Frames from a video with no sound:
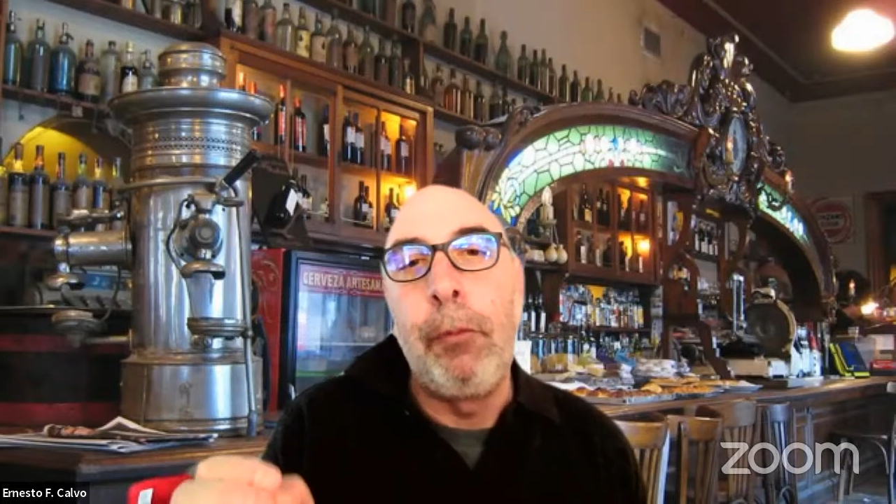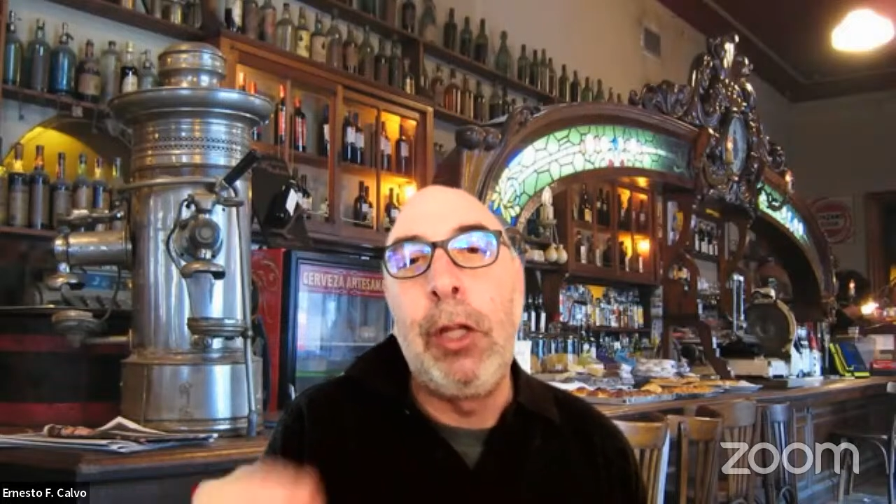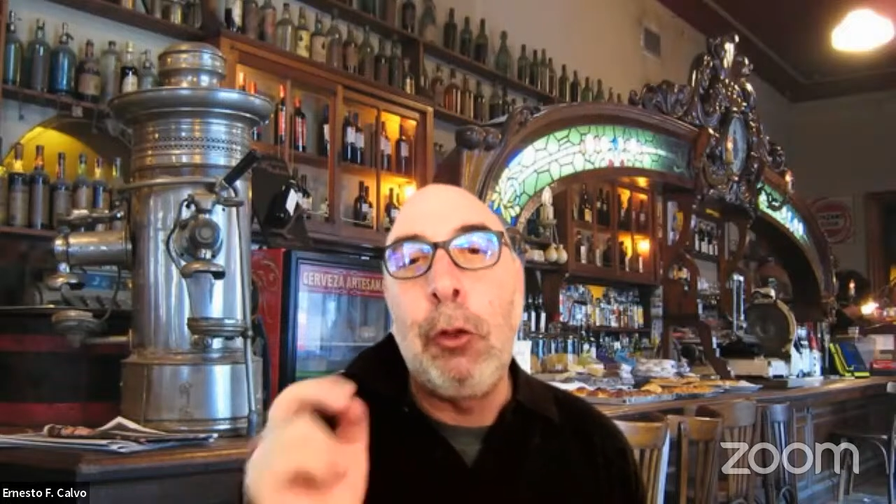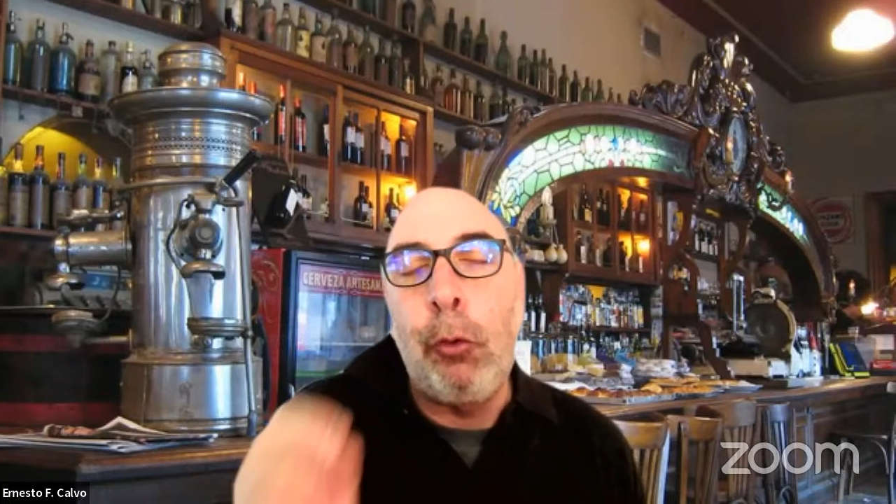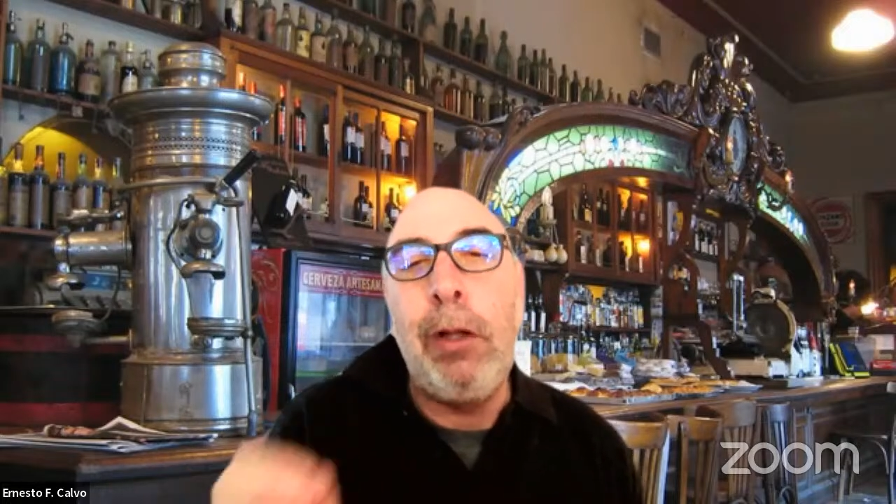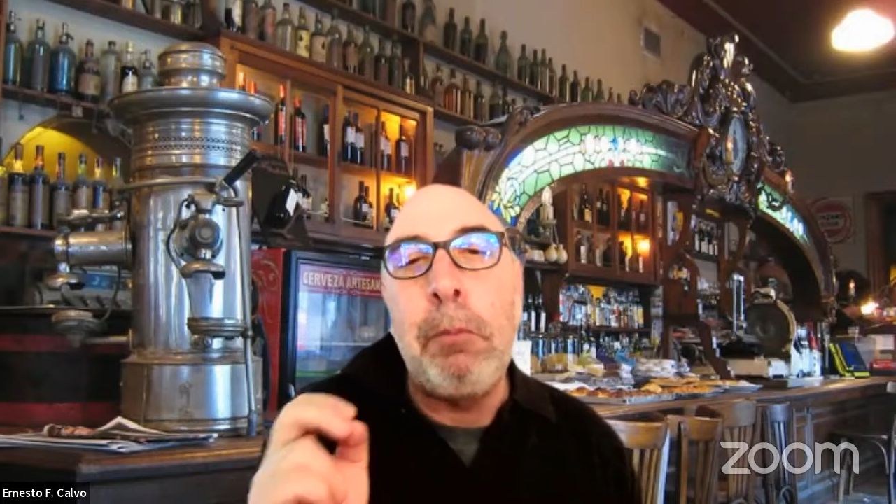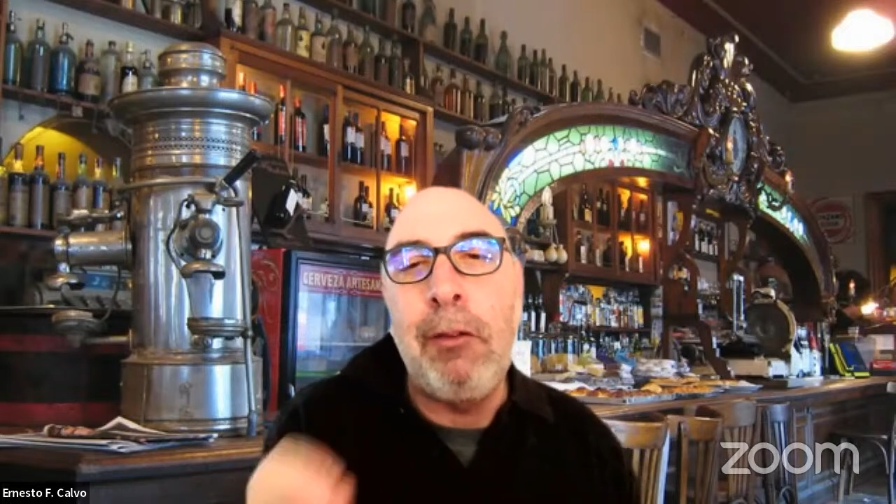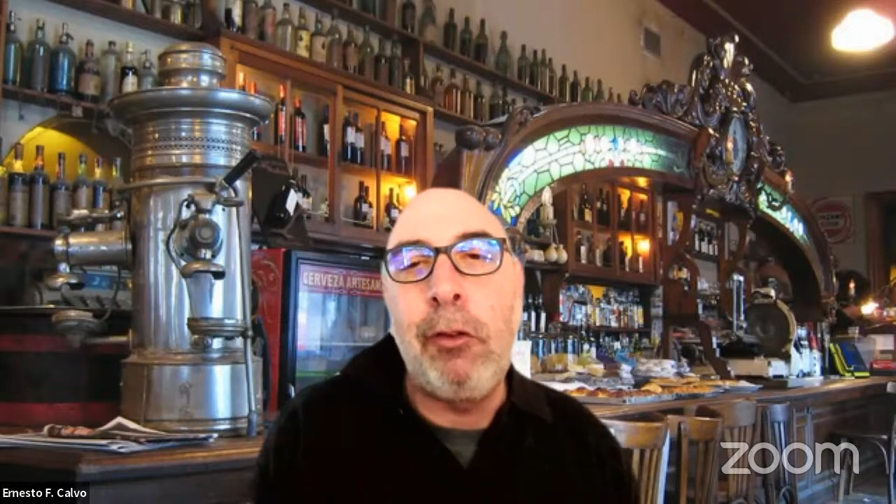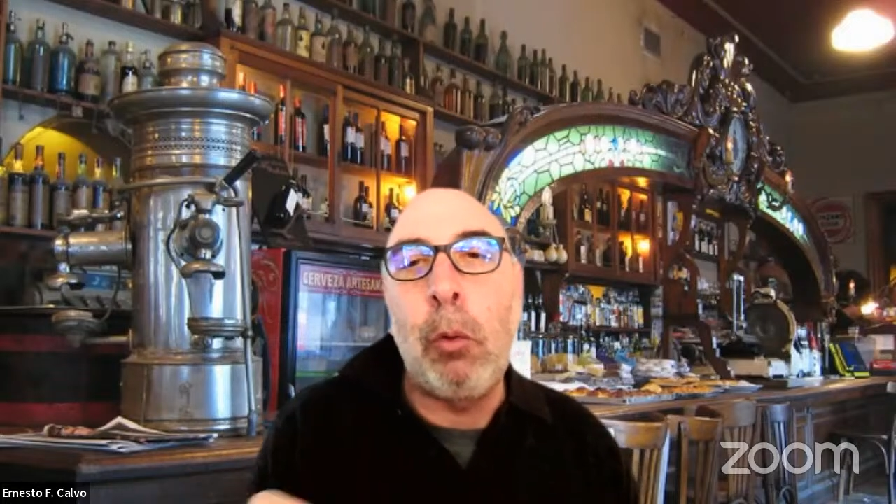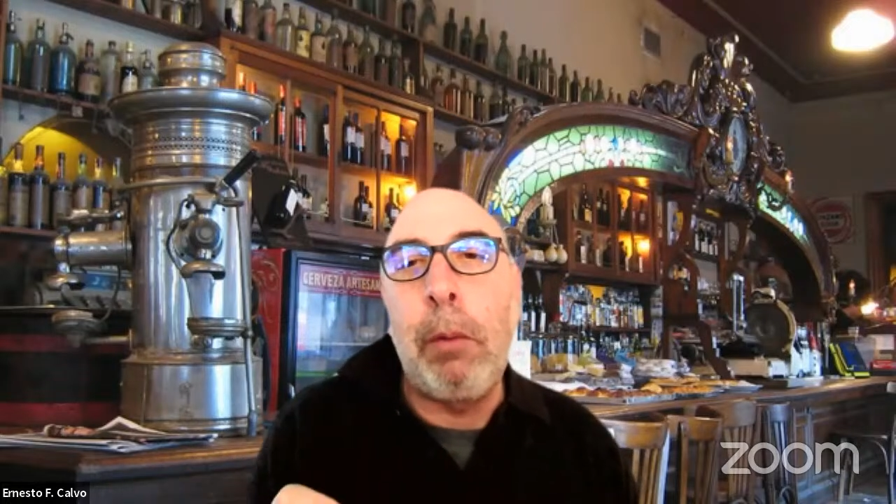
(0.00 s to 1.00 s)
the
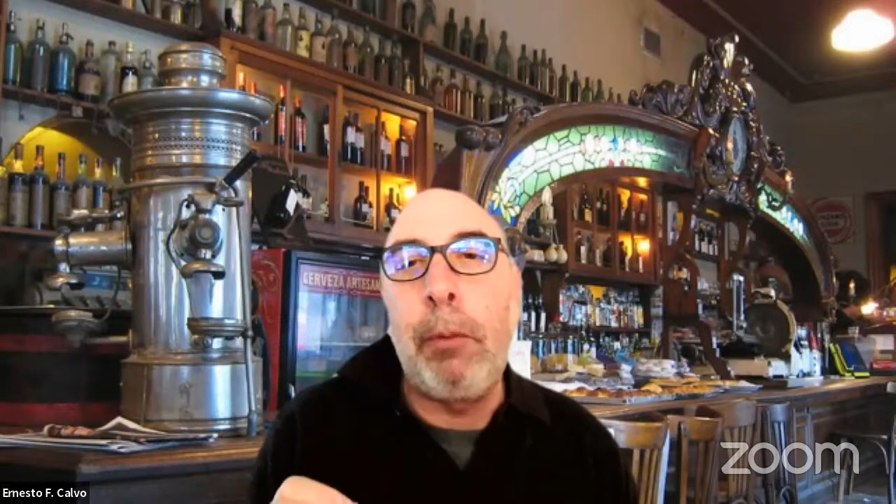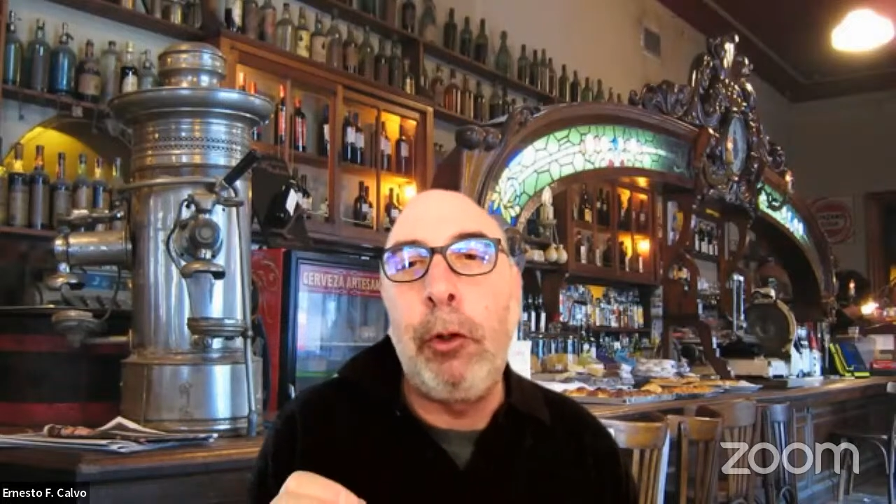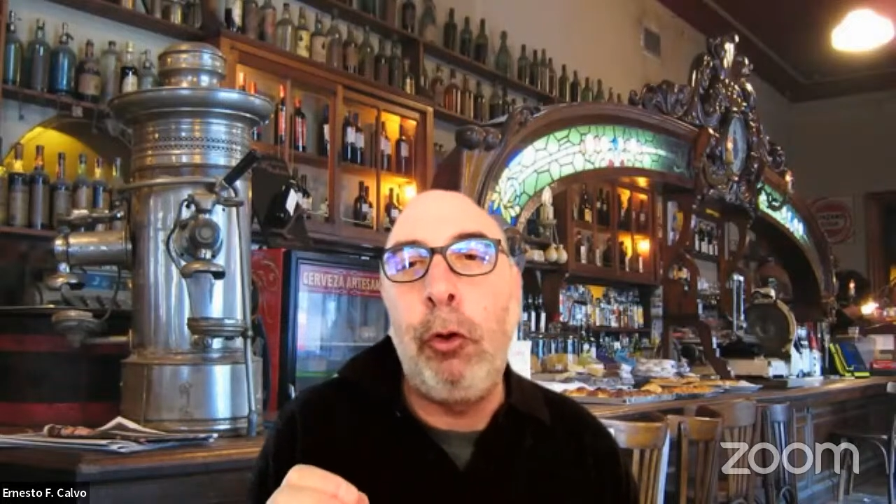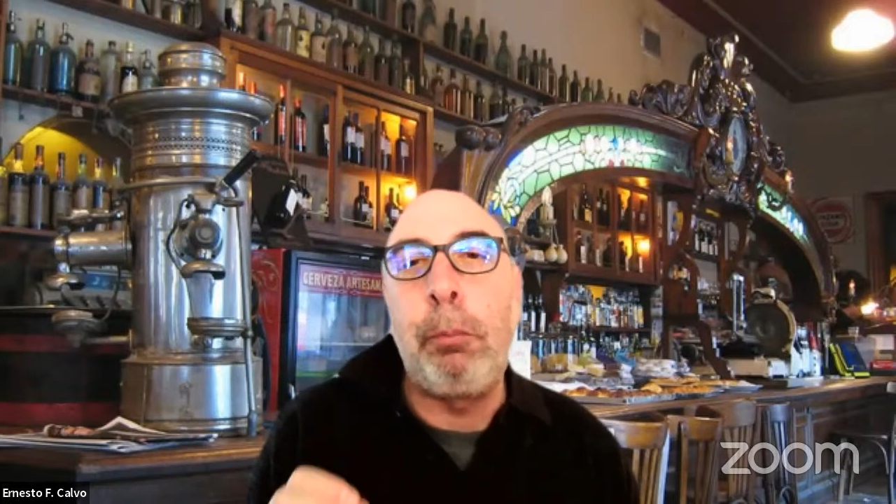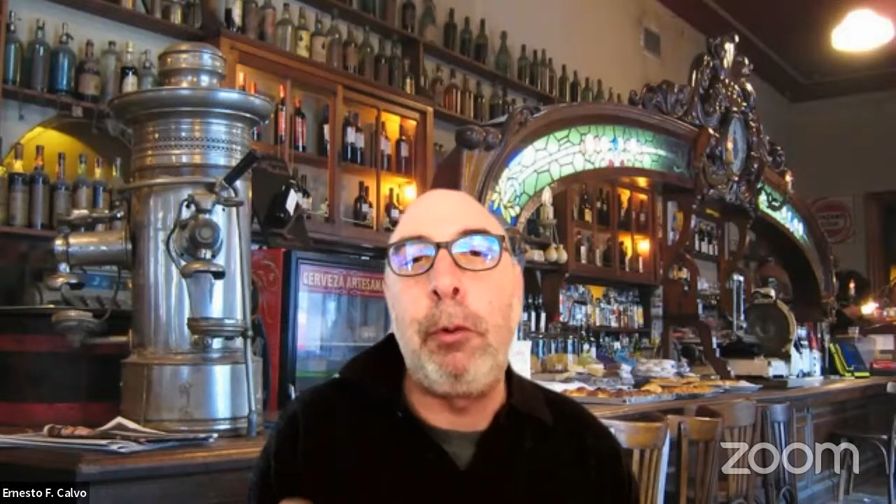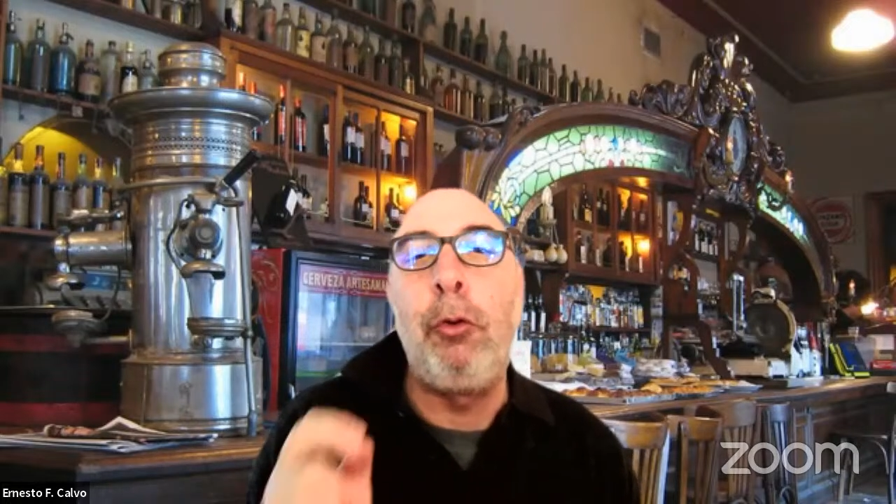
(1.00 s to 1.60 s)
treatments that we produce